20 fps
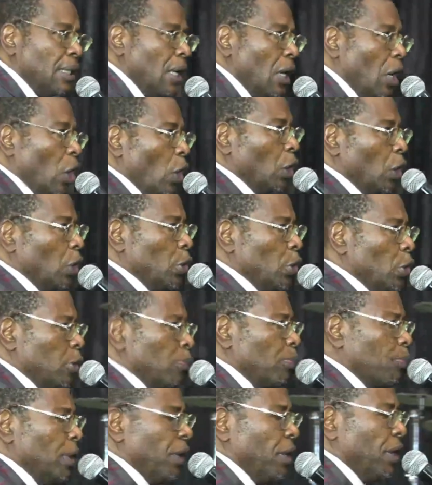Holy
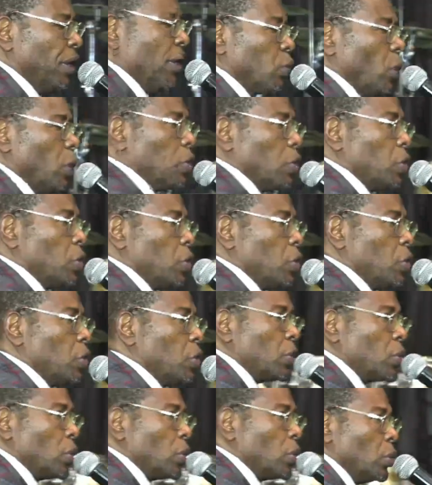Spirit, what do you want
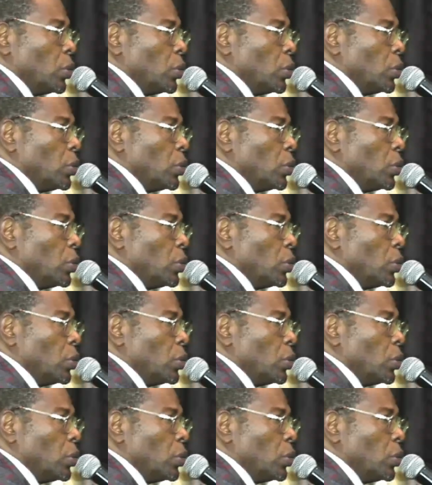to do?